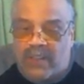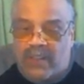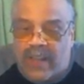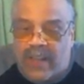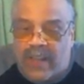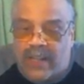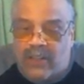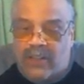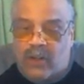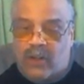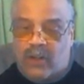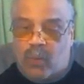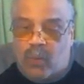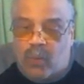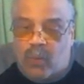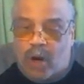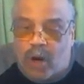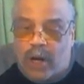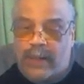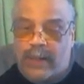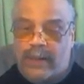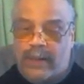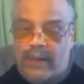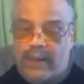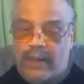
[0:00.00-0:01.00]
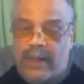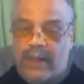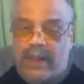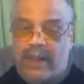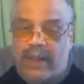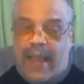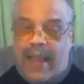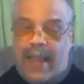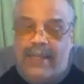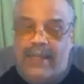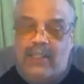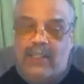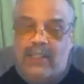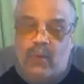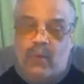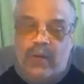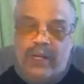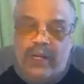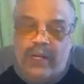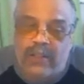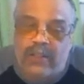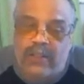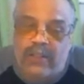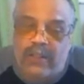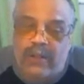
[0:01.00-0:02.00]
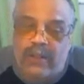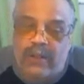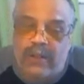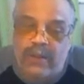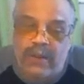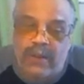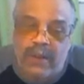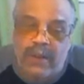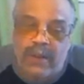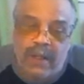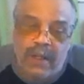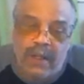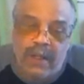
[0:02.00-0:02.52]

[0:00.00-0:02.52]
Schedule 1, line 22.